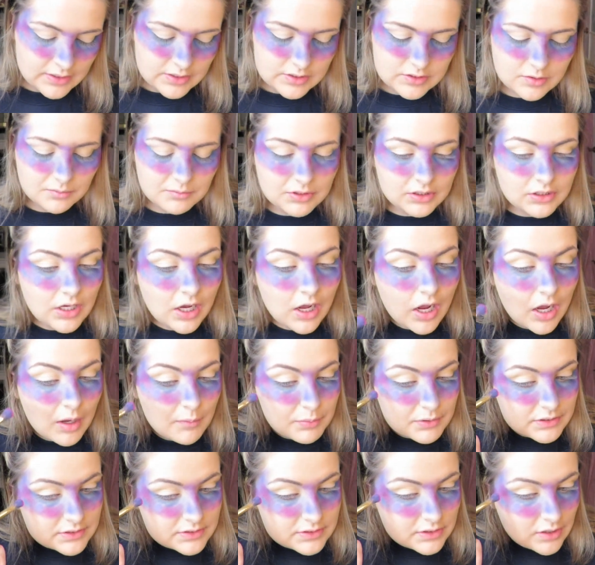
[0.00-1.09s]
So I'm going to
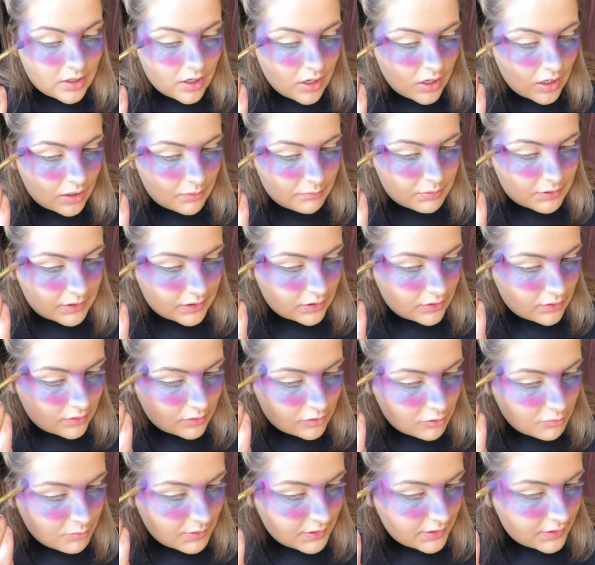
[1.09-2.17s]
hop into the hot pink a
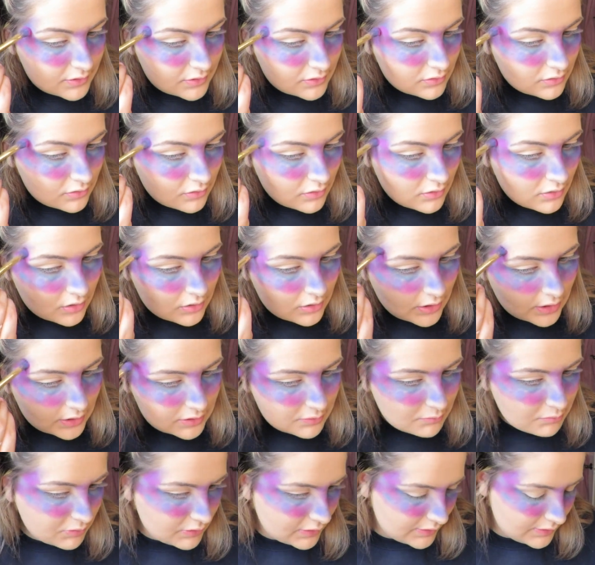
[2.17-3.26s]
little bit and
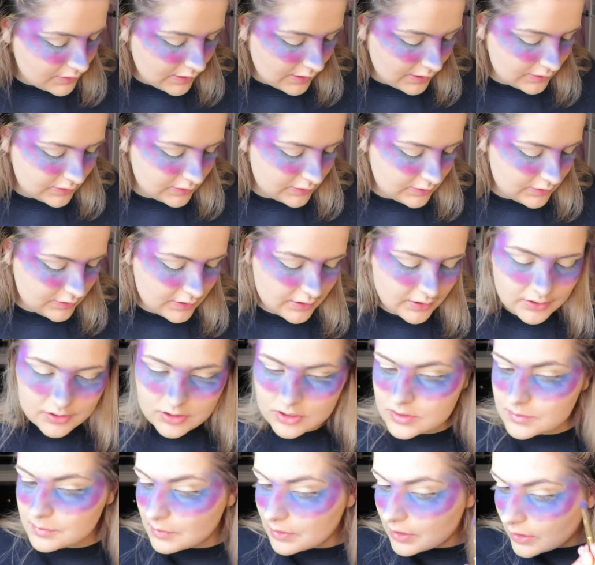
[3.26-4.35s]
kind of blend that in there
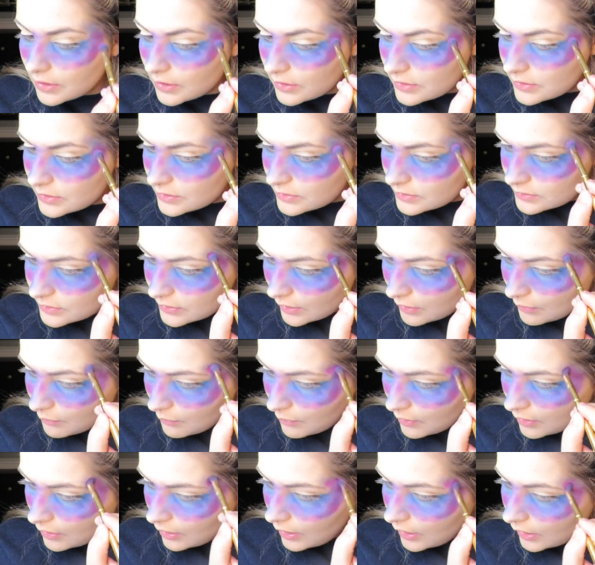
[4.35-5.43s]
just because I
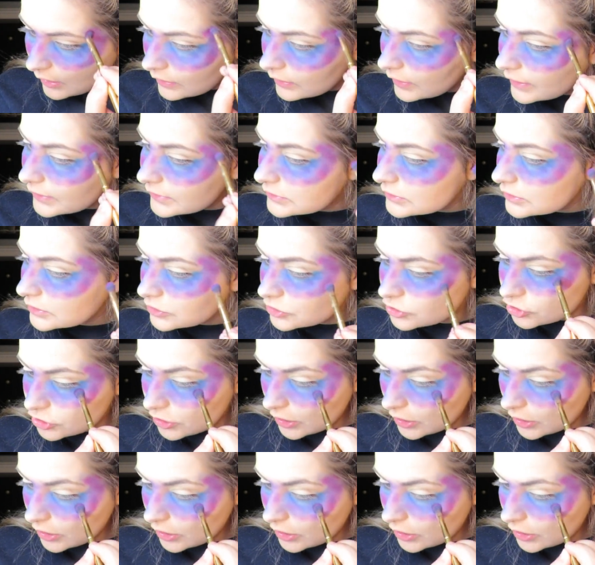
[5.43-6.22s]
want highlights and